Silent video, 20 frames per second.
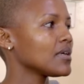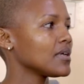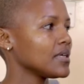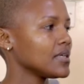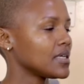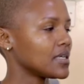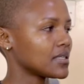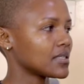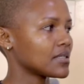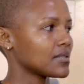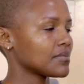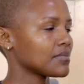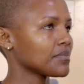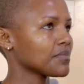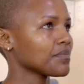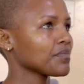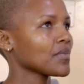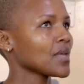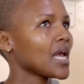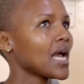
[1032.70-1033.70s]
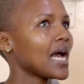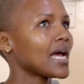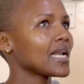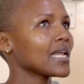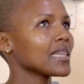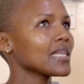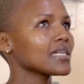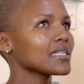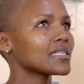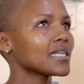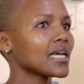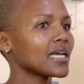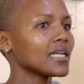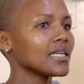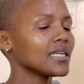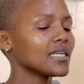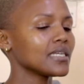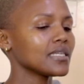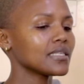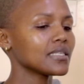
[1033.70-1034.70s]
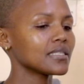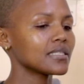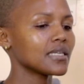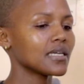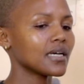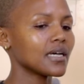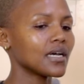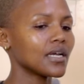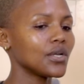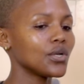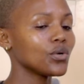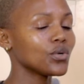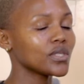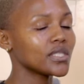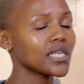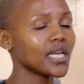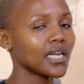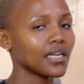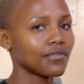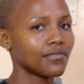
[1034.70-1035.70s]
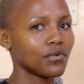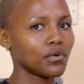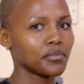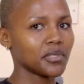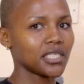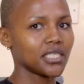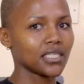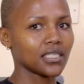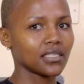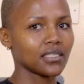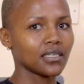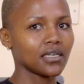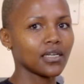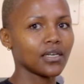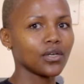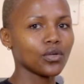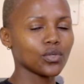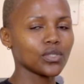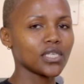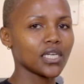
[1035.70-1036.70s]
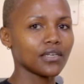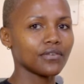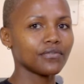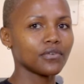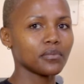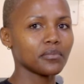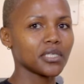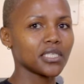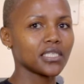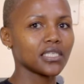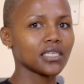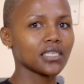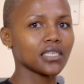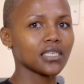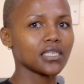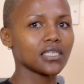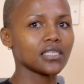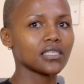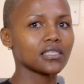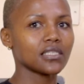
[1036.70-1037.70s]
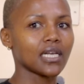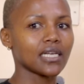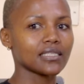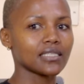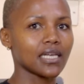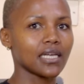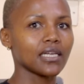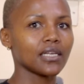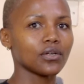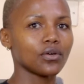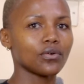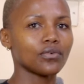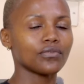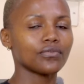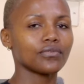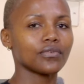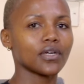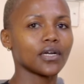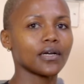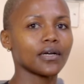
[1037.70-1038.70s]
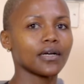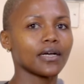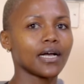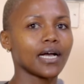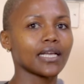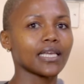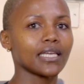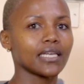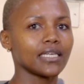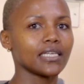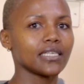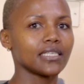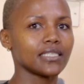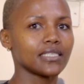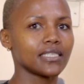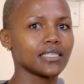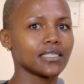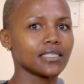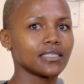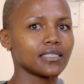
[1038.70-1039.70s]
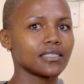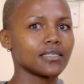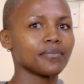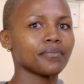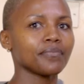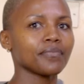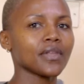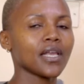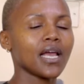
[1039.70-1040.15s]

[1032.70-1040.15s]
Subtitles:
Yes. Another sign is nausea and vomiting. Nausea and vomiting is a sign of a kidney disease.